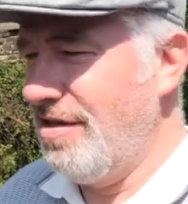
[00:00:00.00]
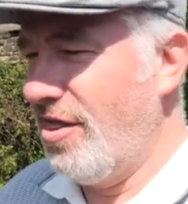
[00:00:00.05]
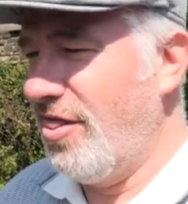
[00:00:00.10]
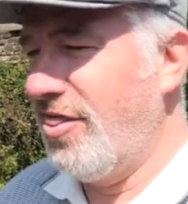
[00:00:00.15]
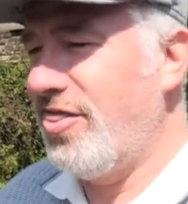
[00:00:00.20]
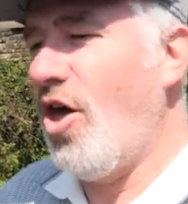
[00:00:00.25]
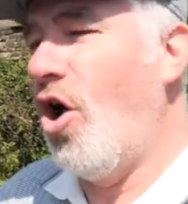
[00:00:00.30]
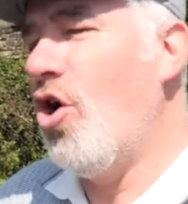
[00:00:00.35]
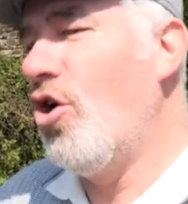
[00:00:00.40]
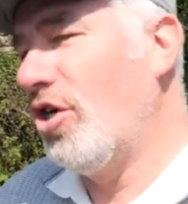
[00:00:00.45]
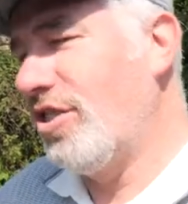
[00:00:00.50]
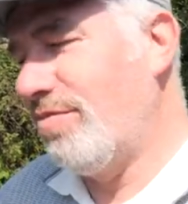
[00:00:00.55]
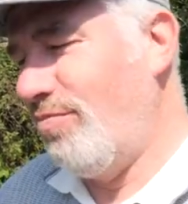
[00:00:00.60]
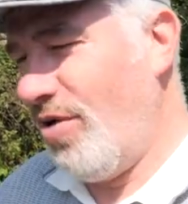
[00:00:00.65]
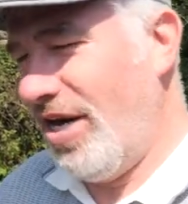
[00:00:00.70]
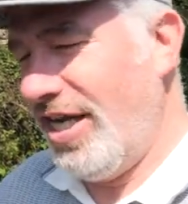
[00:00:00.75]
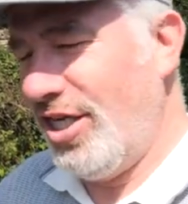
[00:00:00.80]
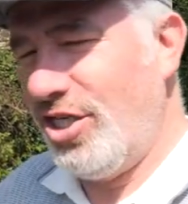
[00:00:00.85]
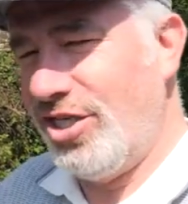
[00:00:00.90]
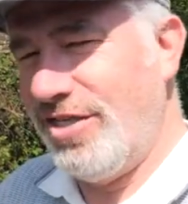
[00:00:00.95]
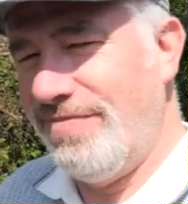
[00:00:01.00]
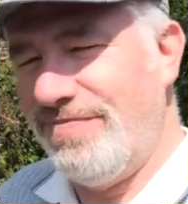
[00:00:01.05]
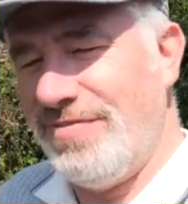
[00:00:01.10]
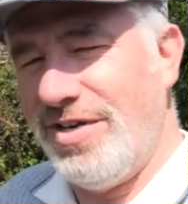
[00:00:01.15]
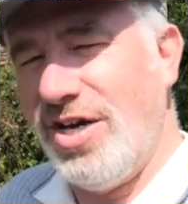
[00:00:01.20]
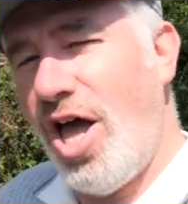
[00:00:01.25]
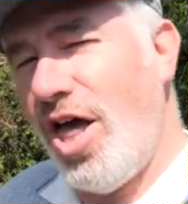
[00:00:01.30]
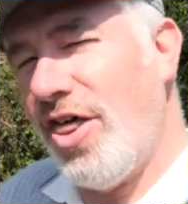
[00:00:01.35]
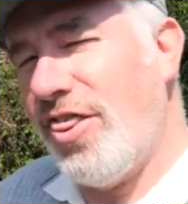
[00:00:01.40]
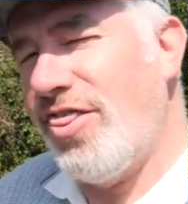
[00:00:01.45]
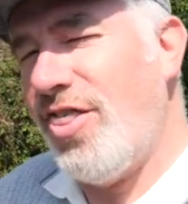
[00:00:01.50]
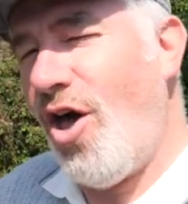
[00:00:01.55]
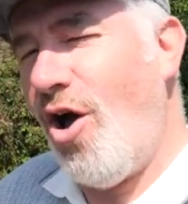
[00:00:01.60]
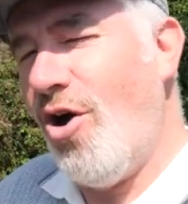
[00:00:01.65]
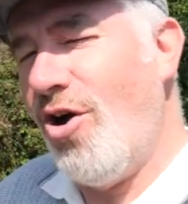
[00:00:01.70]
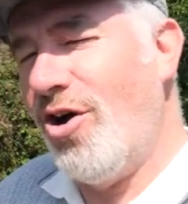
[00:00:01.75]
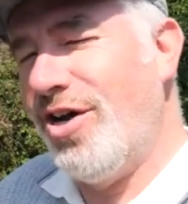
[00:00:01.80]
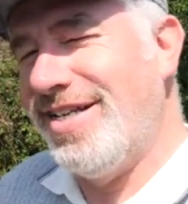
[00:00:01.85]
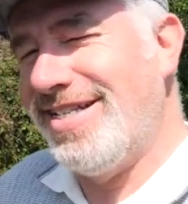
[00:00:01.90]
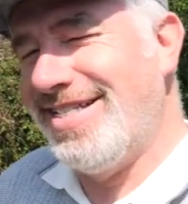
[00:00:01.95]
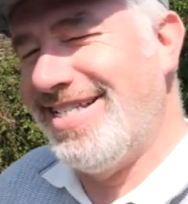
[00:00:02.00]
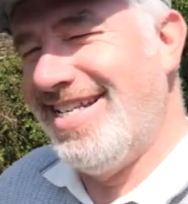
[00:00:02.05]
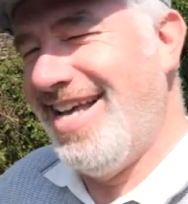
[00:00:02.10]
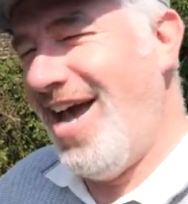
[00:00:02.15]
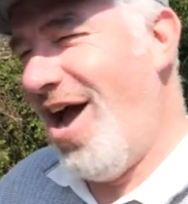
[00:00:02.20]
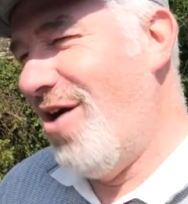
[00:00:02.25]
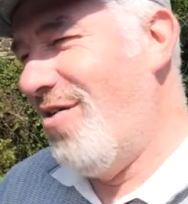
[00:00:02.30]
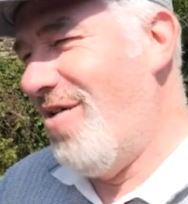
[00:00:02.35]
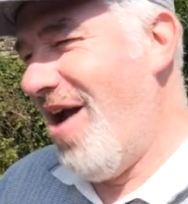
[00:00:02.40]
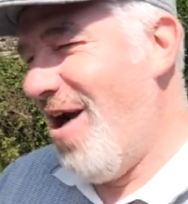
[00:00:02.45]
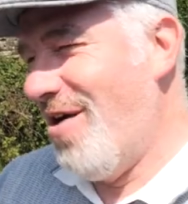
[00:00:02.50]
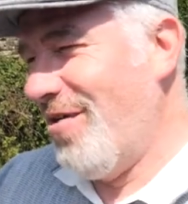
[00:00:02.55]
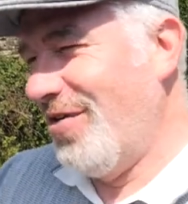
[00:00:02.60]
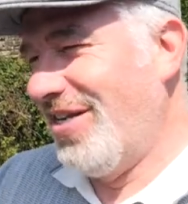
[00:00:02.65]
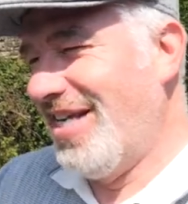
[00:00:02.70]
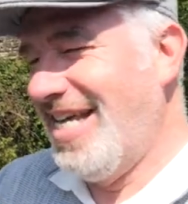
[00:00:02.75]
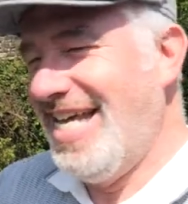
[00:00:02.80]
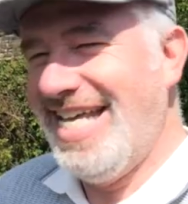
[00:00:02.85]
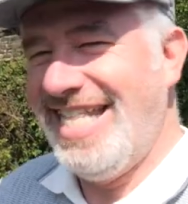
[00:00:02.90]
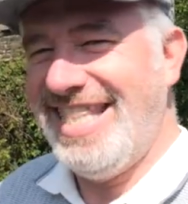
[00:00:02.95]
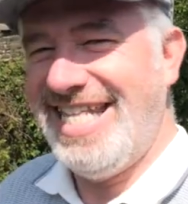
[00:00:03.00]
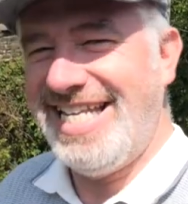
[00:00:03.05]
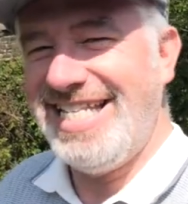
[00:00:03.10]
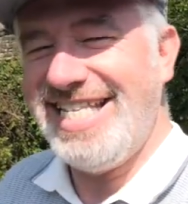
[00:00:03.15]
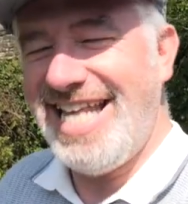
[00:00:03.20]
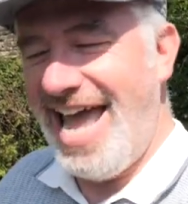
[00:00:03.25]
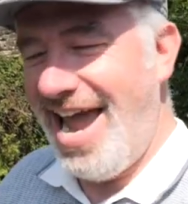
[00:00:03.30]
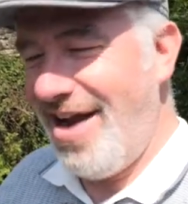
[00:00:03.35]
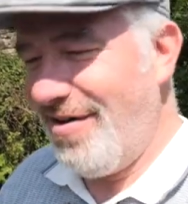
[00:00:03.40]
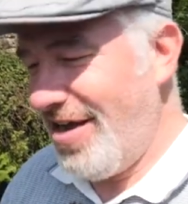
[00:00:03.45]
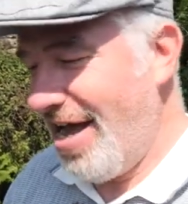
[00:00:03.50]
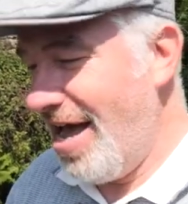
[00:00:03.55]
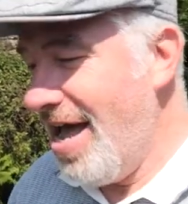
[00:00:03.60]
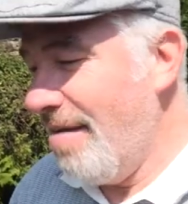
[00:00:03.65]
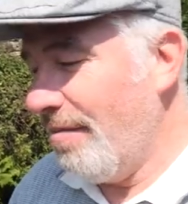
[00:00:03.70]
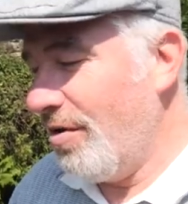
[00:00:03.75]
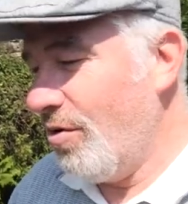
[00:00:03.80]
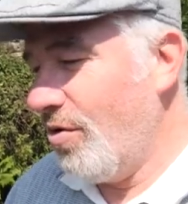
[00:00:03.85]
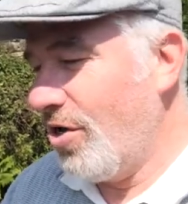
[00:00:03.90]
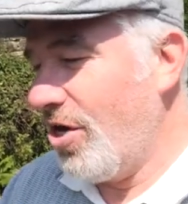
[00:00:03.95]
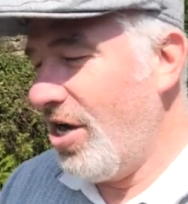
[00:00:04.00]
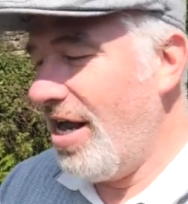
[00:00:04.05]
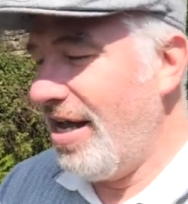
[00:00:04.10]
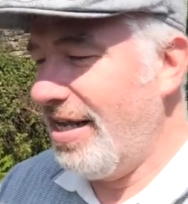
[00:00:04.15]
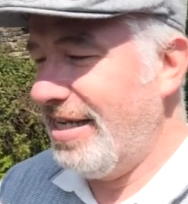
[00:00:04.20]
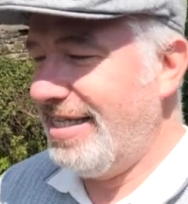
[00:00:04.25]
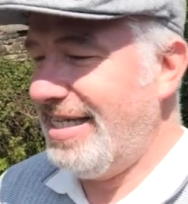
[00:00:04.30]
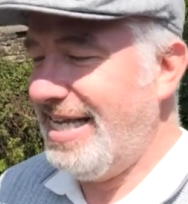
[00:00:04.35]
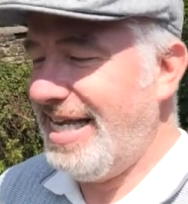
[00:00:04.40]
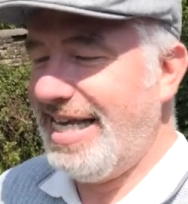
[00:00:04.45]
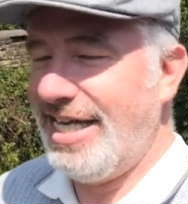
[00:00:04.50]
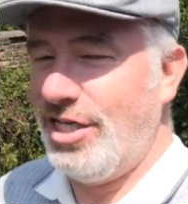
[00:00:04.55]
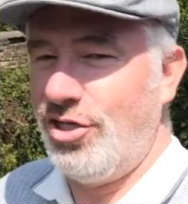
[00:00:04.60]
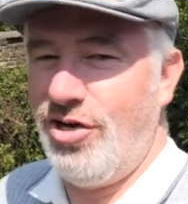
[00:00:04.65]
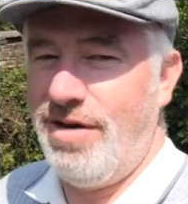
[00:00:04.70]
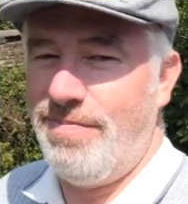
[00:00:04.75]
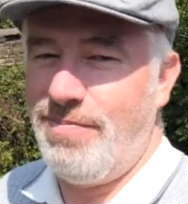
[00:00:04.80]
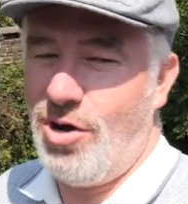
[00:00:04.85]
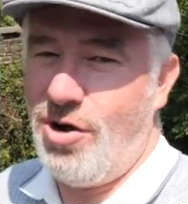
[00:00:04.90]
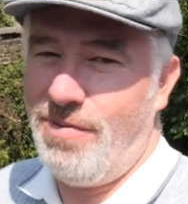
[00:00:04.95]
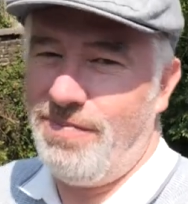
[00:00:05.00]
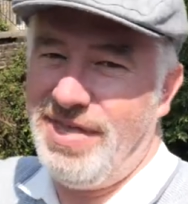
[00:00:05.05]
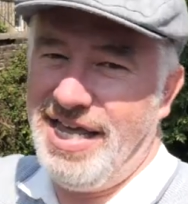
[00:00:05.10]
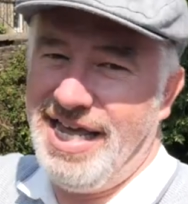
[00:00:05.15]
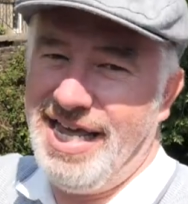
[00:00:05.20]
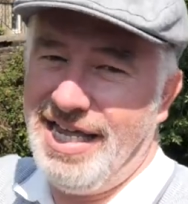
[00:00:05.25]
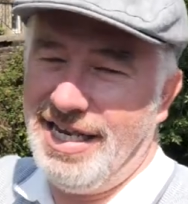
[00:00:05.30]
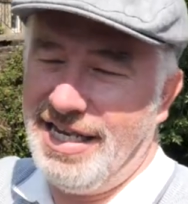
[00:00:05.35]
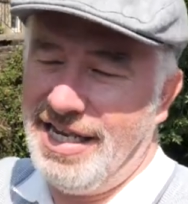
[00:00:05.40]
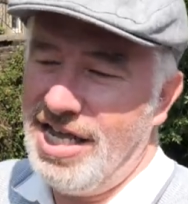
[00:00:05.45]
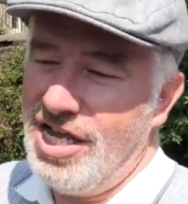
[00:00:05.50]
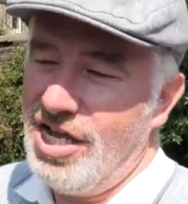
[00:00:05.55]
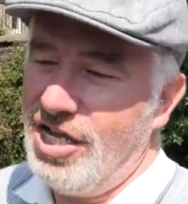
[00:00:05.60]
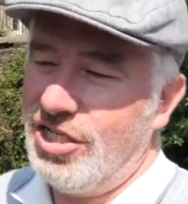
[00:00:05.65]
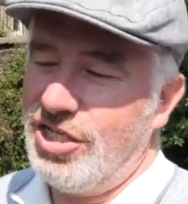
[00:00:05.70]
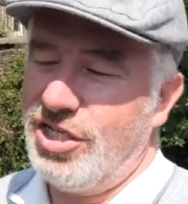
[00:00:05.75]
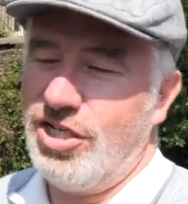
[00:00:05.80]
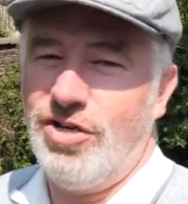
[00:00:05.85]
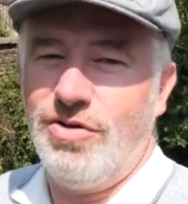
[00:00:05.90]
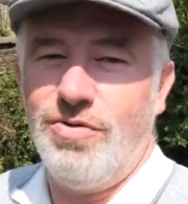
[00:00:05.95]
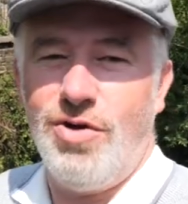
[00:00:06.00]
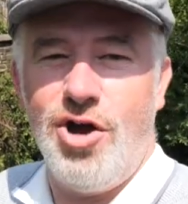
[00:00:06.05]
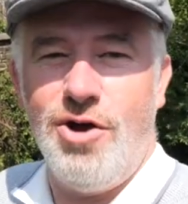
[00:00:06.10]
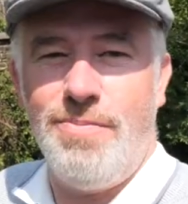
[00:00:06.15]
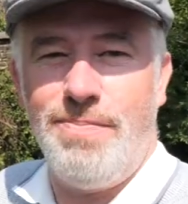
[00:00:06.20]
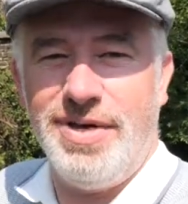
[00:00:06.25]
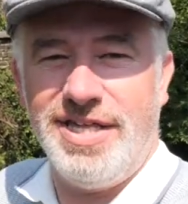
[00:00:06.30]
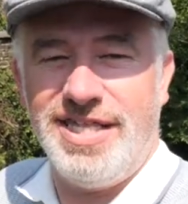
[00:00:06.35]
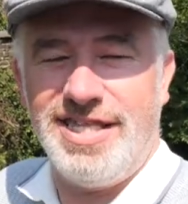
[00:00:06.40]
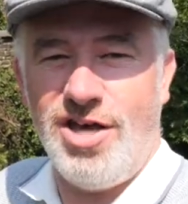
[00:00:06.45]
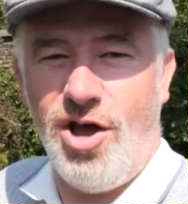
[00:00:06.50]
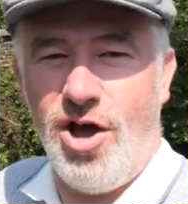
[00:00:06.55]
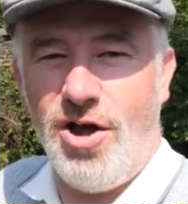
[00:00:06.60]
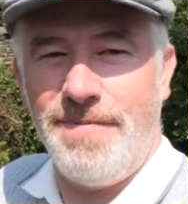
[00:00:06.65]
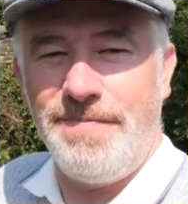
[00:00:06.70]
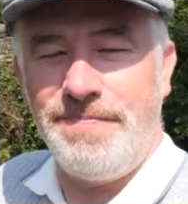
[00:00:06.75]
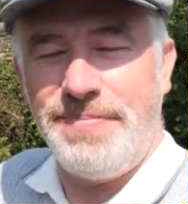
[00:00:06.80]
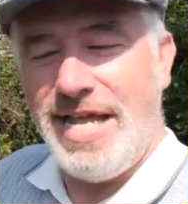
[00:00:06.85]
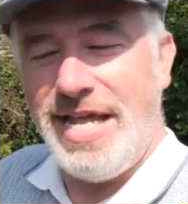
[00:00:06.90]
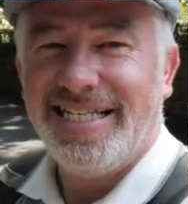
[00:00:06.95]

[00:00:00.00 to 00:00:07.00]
Thongs Bridge, a lot of thongs around this area. But we're going to take a trip up the hill to Upper Thong.